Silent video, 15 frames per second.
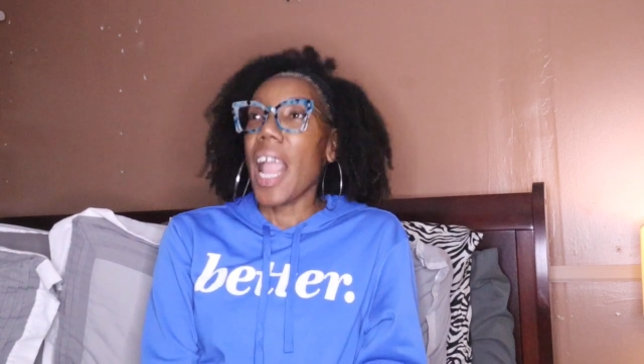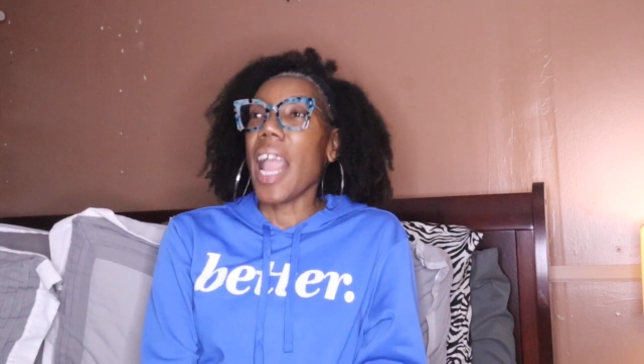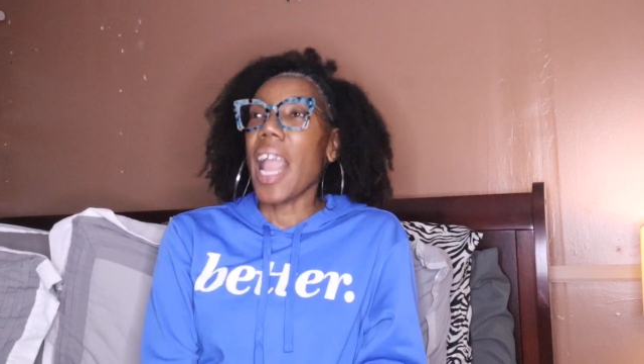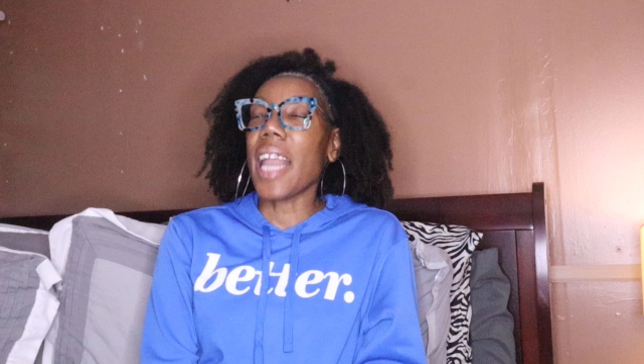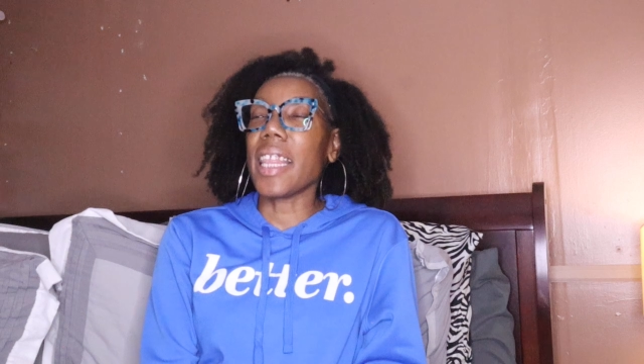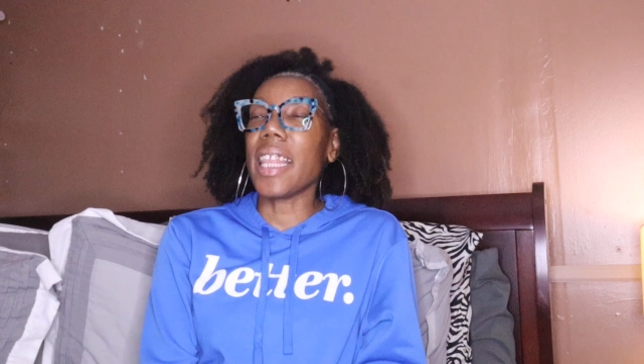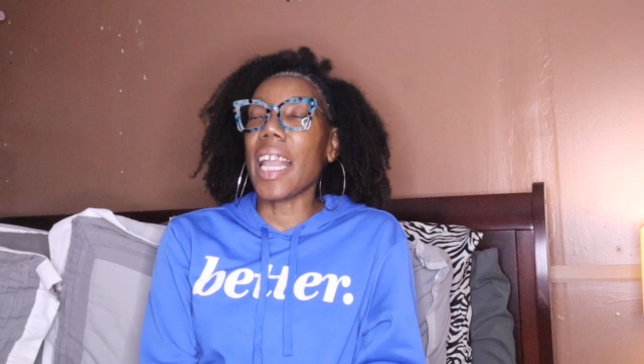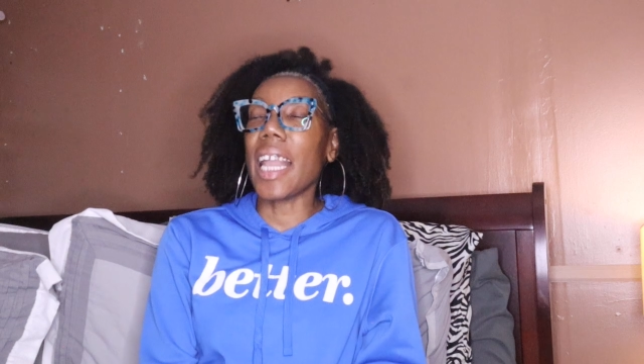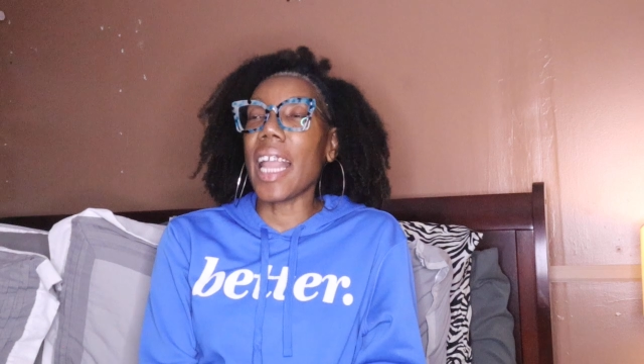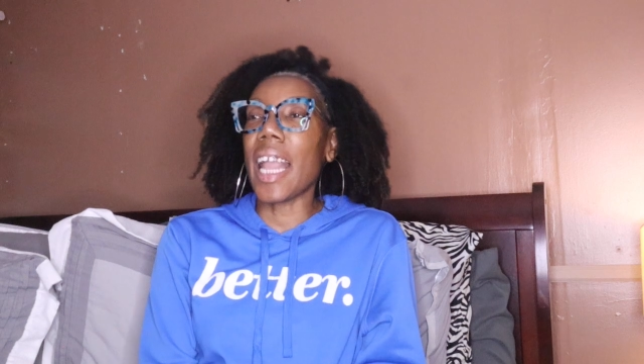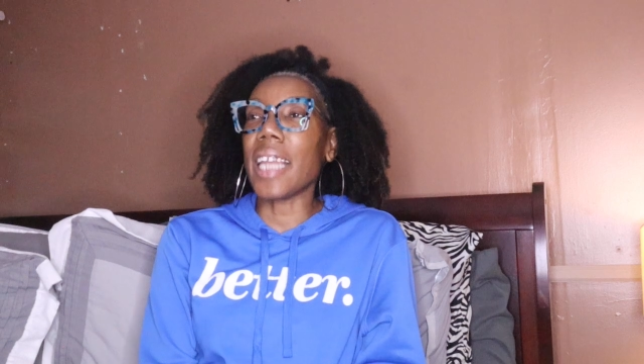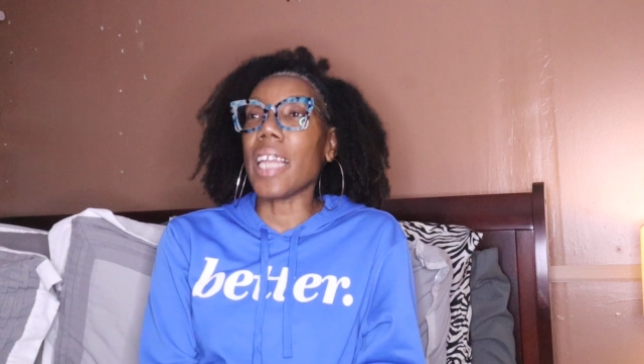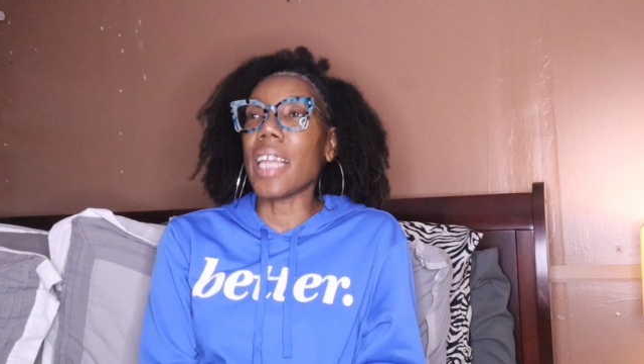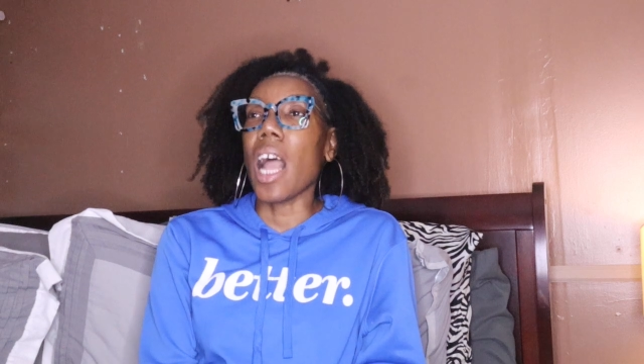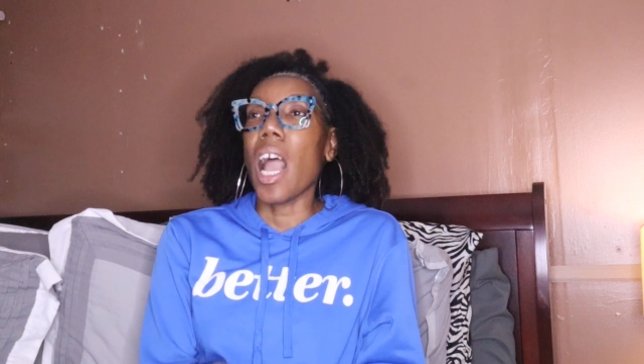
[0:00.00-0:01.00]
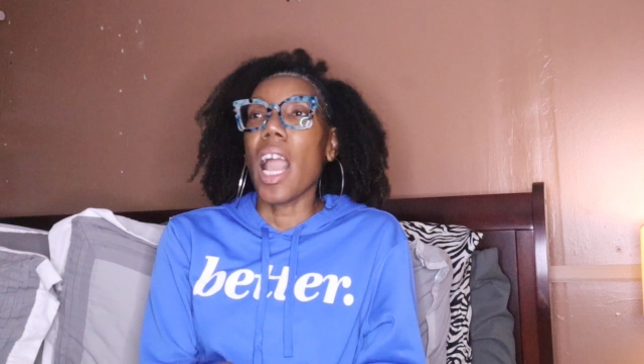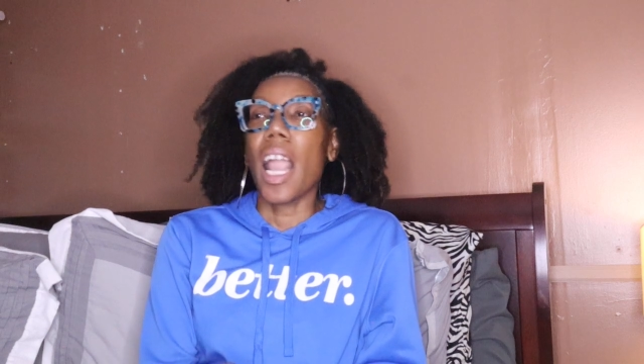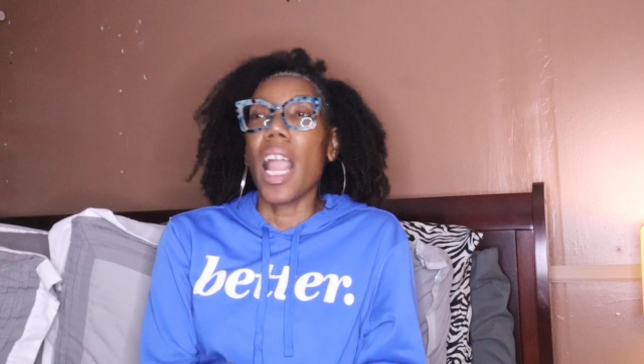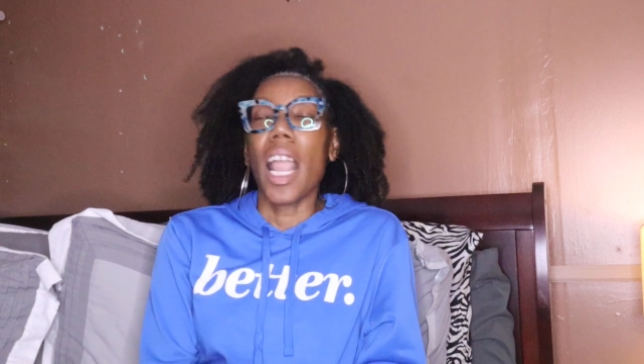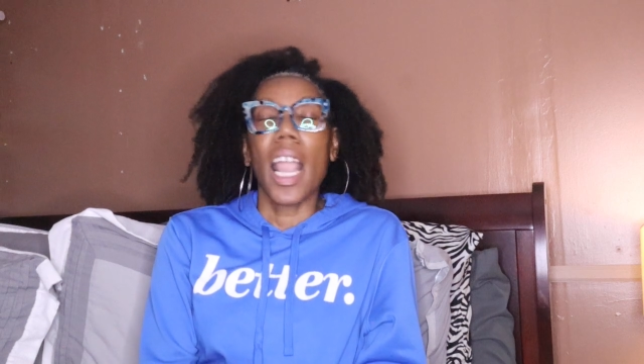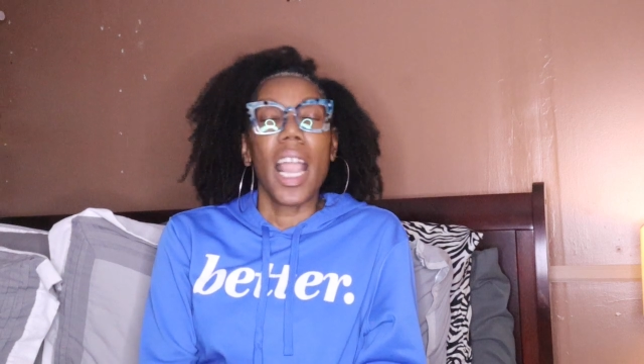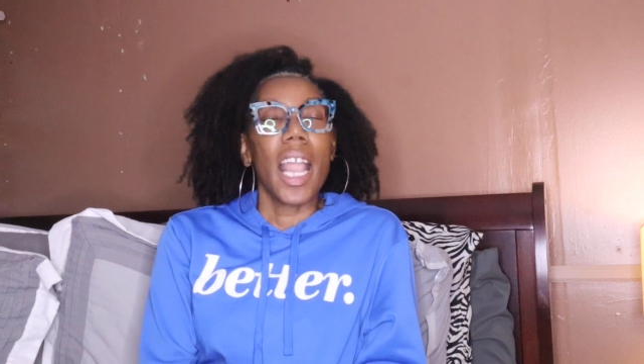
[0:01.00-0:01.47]
And then
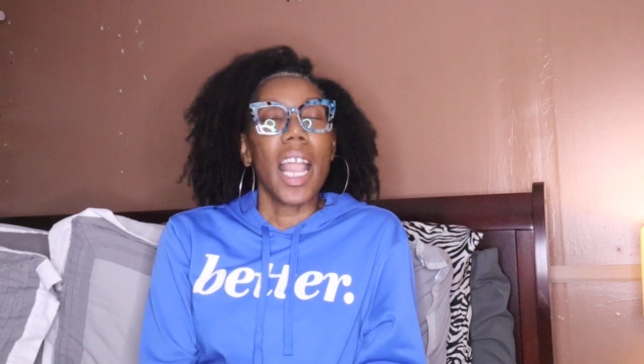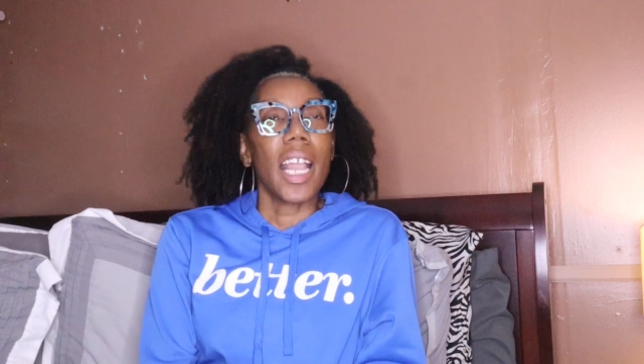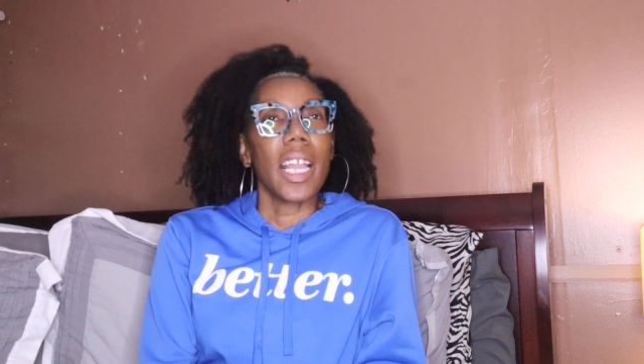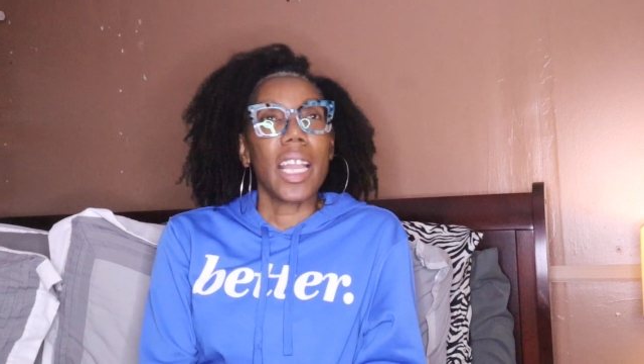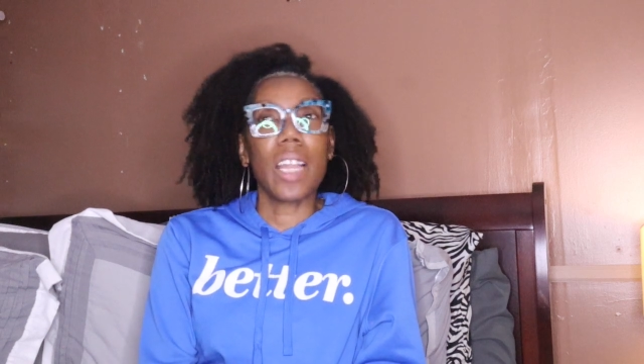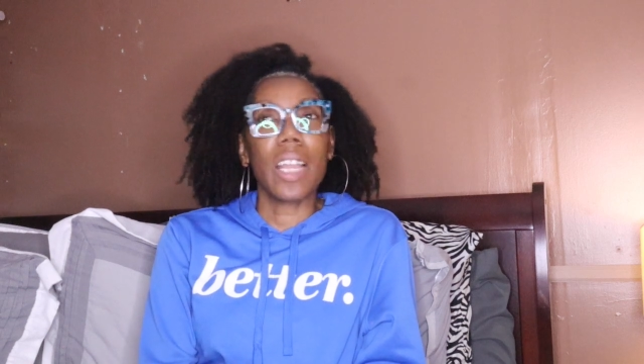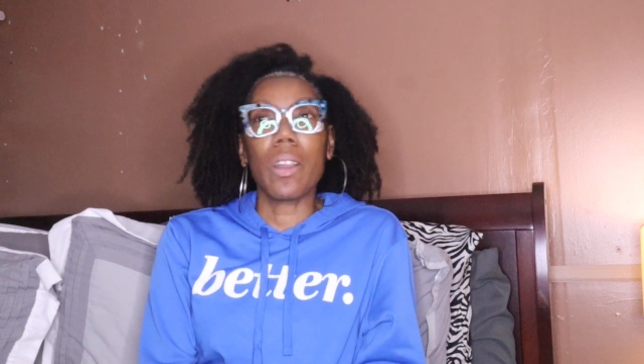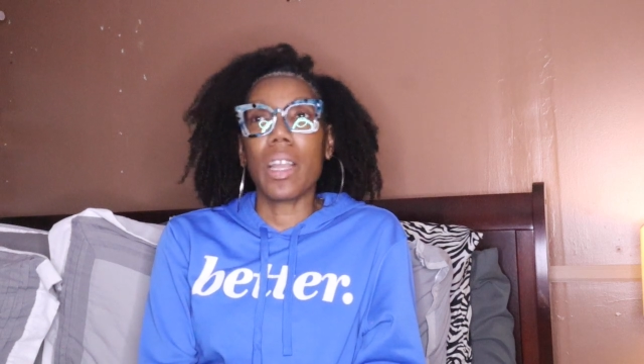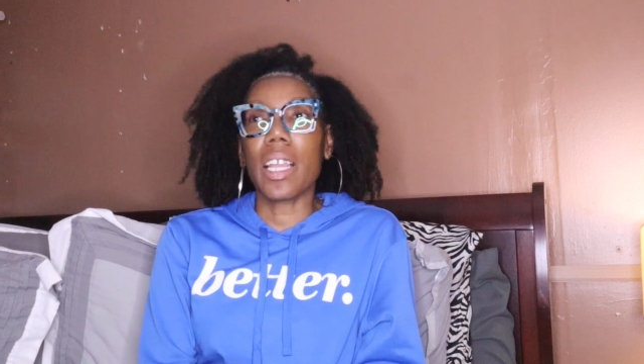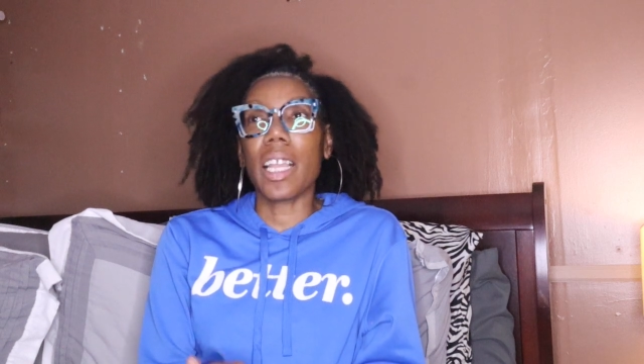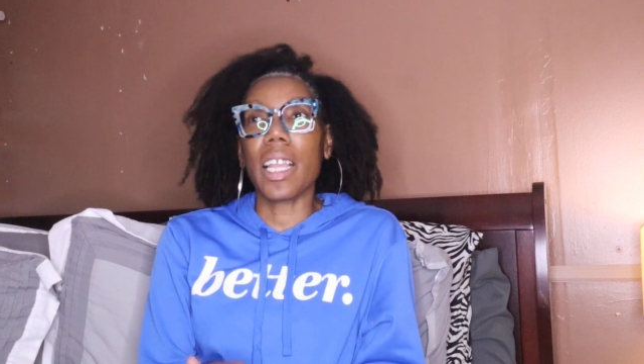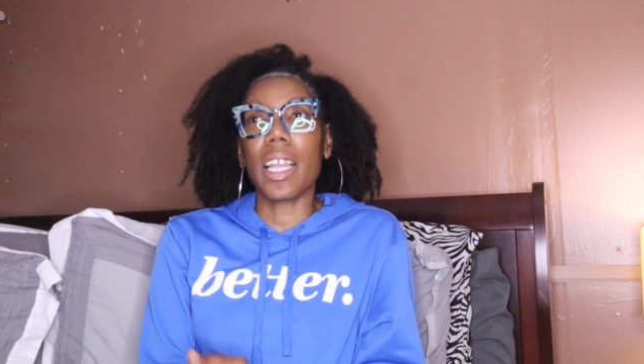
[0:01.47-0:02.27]
he